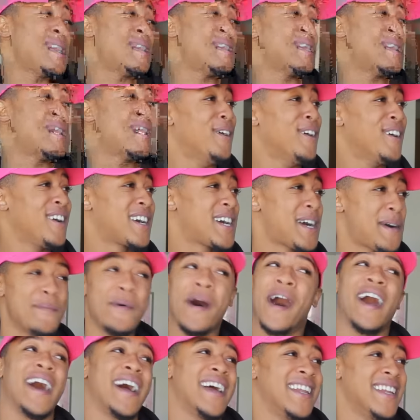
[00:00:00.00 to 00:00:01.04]
people. Come
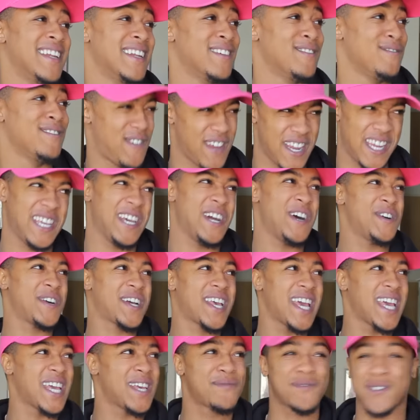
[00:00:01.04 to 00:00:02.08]
on, video
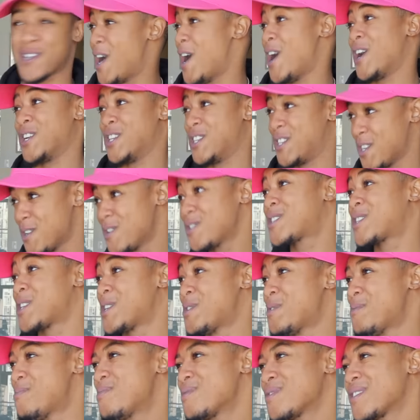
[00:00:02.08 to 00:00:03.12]
games on
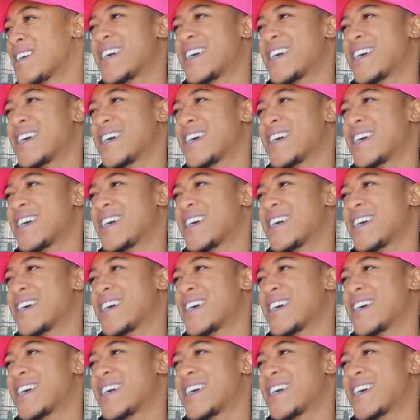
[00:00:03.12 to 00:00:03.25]
YouTube.